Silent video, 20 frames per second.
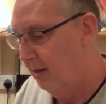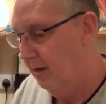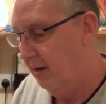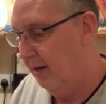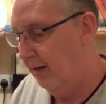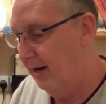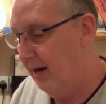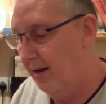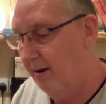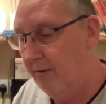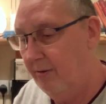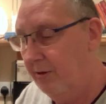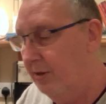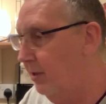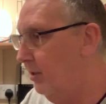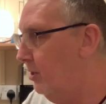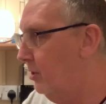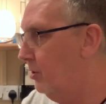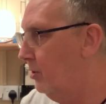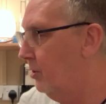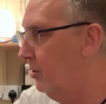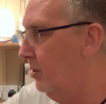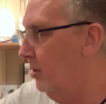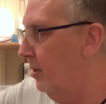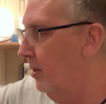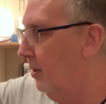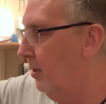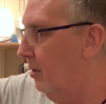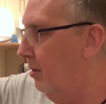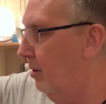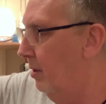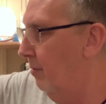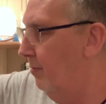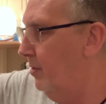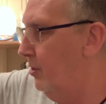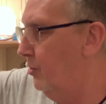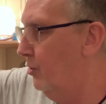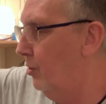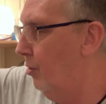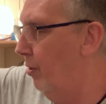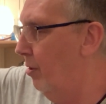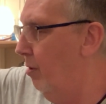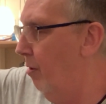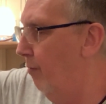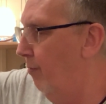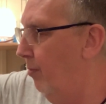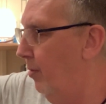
Again, it just kind of just die off